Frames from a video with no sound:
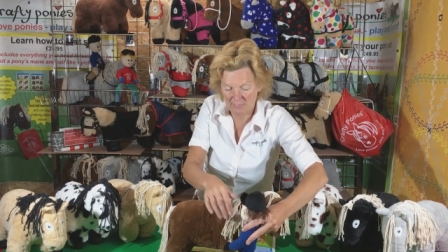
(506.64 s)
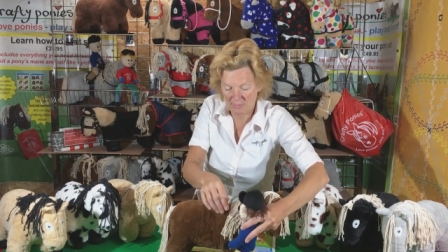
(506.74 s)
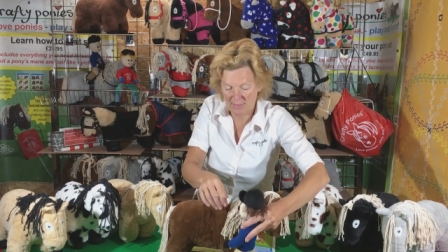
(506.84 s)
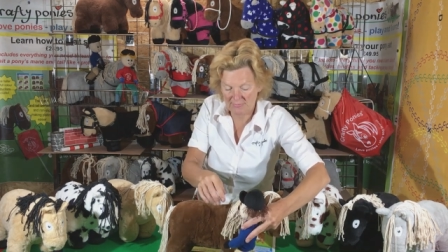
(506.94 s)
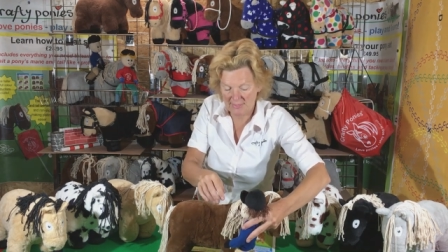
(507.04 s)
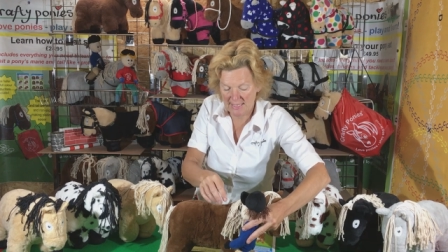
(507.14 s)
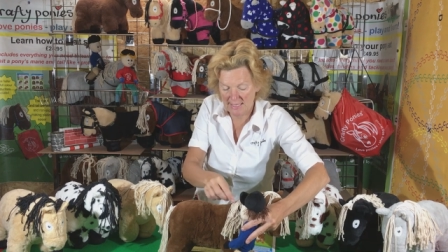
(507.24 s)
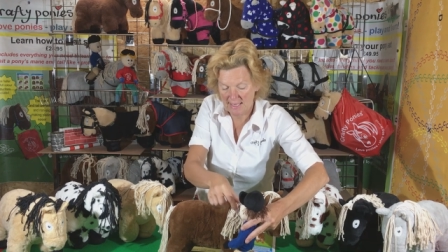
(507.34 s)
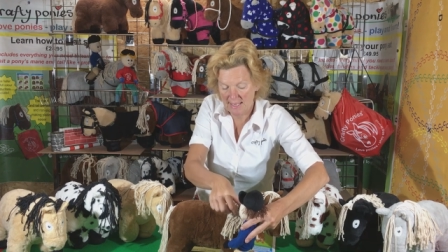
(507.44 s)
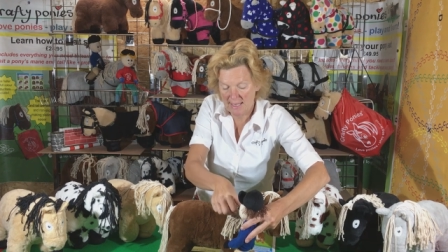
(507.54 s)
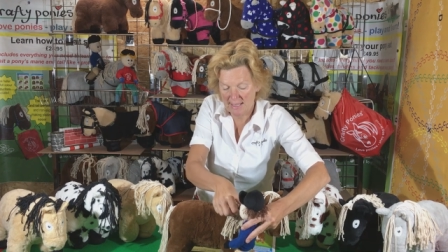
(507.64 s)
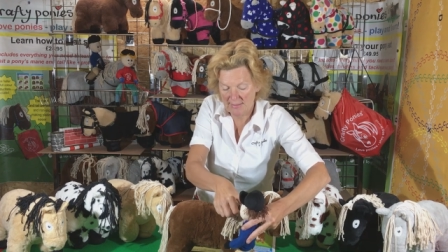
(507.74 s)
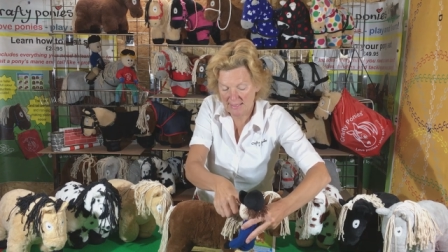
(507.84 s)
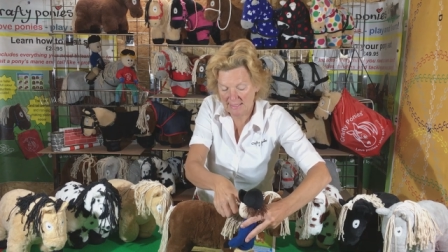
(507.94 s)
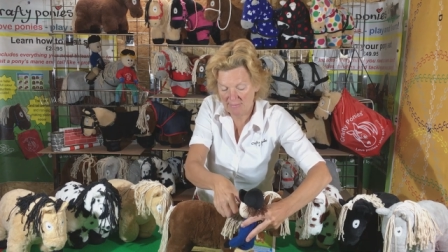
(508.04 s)
crafty
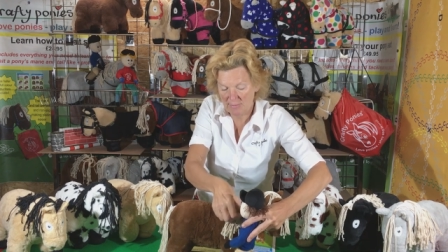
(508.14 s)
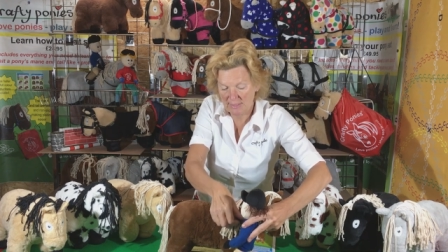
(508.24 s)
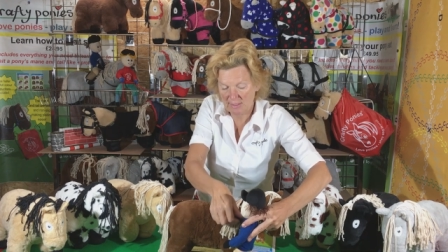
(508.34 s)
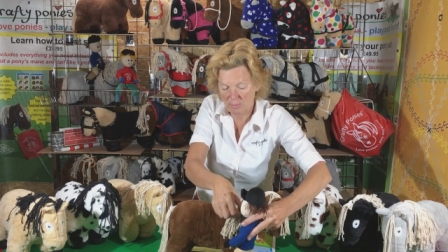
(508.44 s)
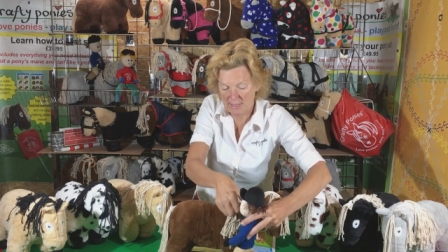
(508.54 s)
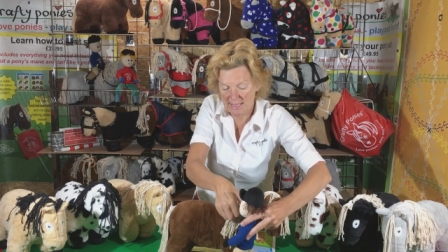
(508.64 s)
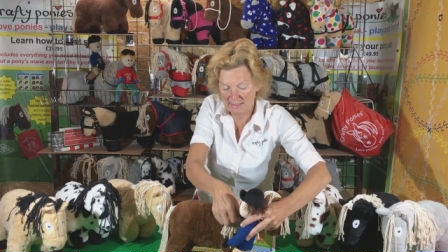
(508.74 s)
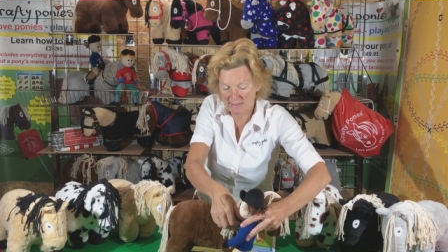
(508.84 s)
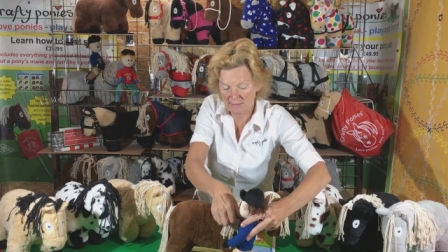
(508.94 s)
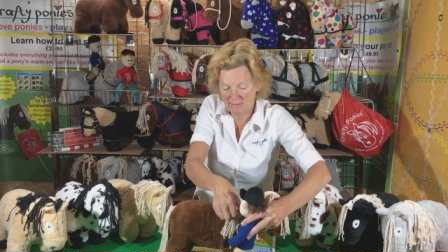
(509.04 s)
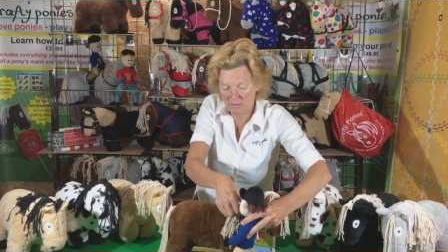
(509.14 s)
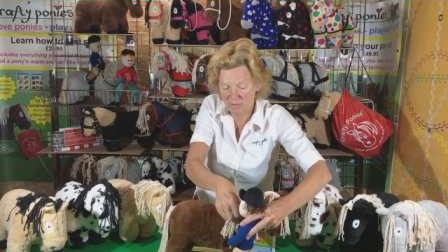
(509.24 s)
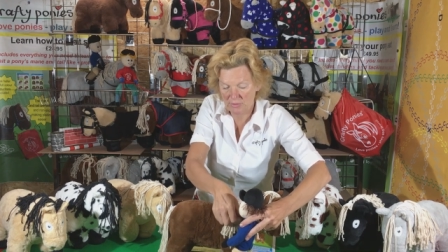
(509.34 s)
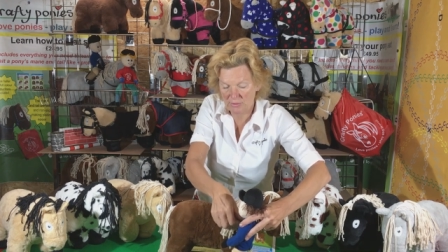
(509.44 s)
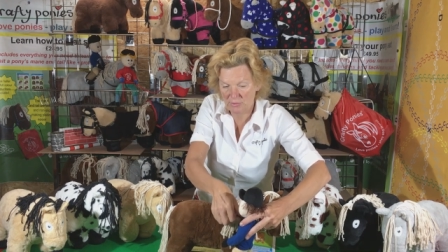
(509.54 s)
and then give him a little pat
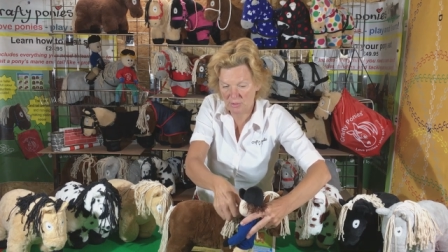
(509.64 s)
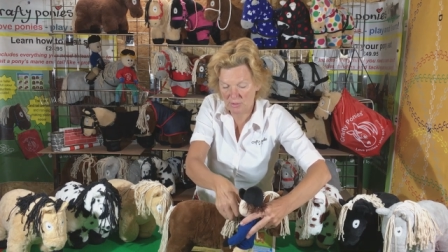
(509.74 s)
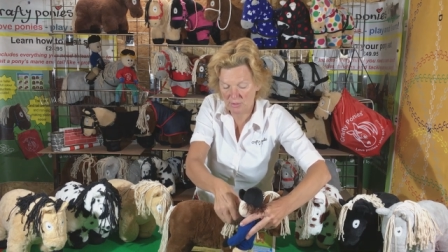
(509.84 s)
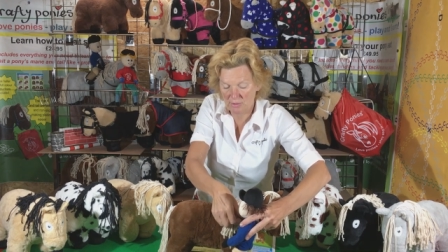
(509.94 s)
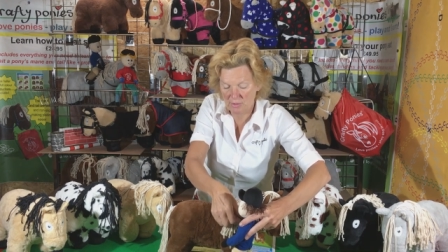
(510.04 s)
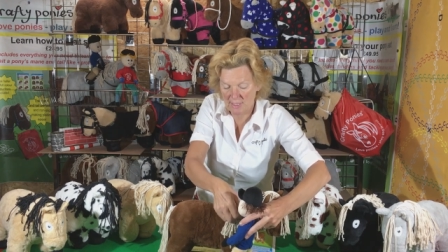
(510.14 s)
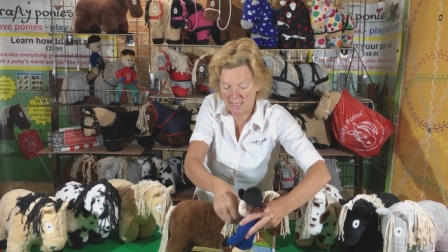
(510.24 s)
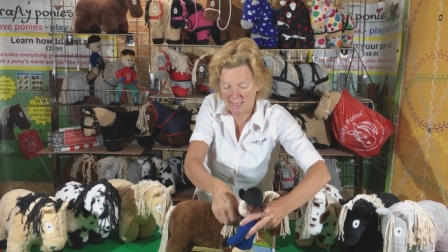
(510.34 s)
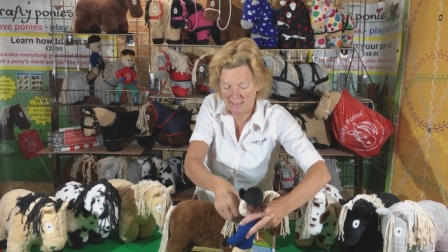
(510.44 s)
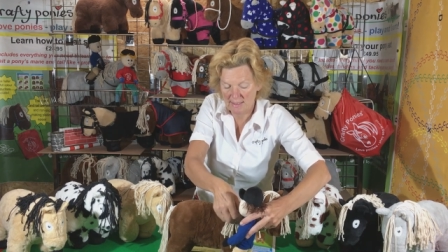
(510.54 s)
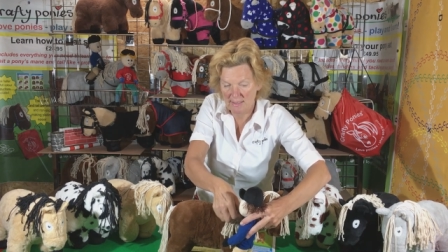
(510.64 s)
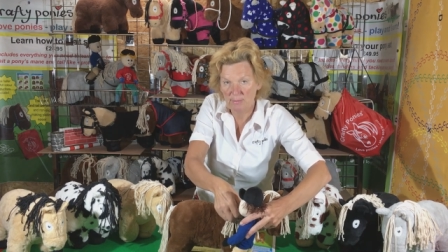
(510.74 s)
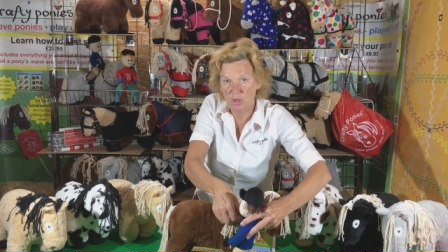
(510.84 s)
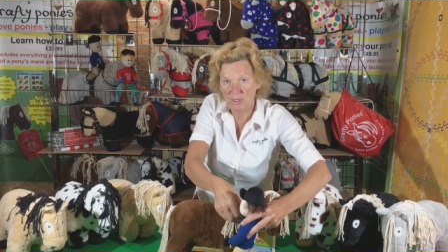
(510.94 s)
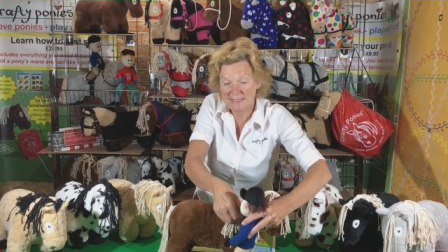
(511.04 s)
or a stroke okay
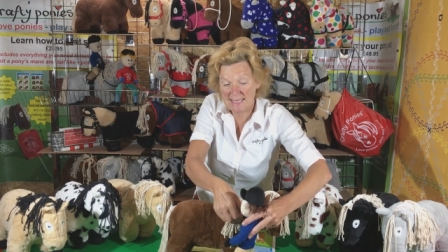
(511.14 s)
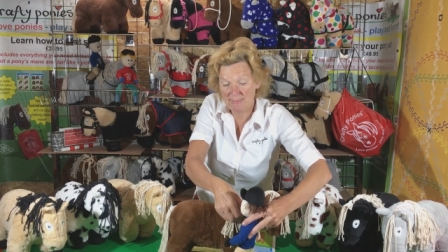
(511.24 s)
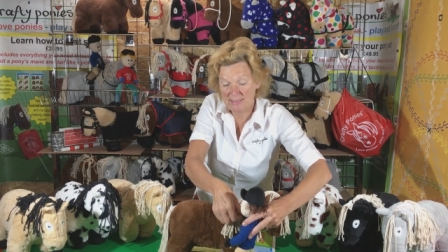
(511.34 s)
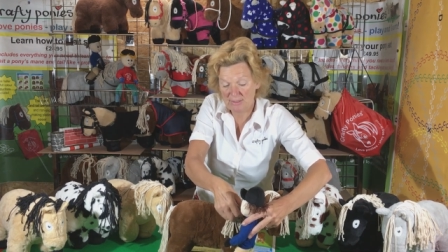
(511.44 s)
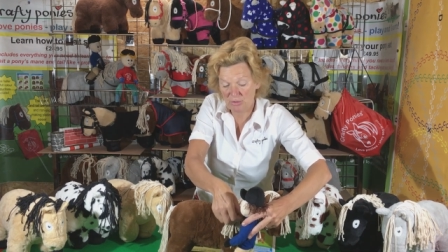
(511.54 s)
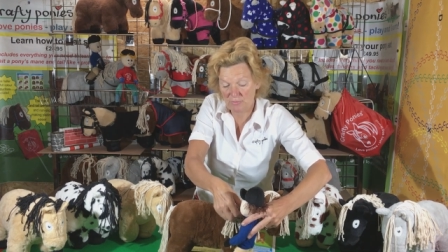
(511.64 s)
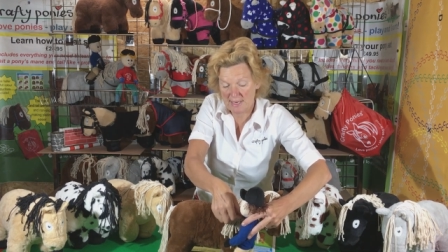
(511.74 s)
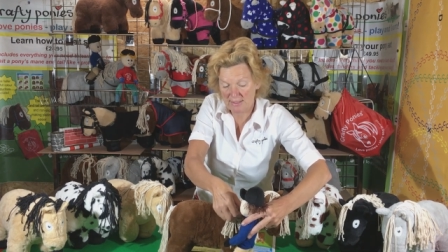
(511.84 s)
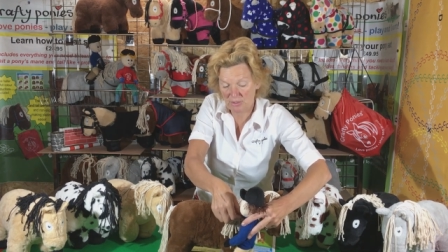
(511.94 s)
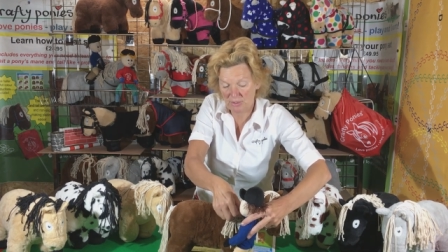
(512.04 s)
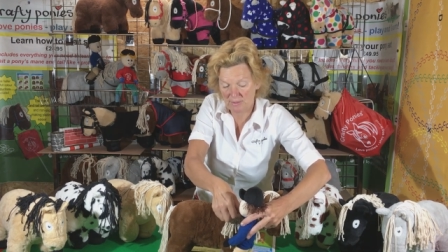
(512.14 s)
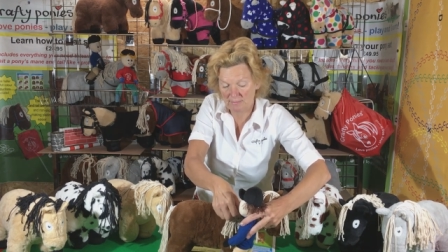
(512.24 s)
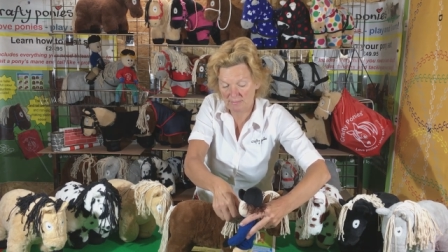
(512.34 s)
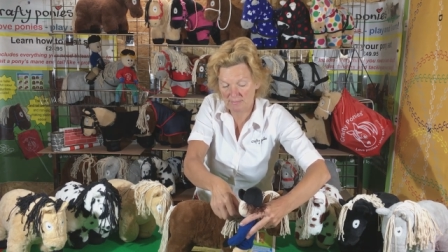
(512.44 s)
pony's like being scratched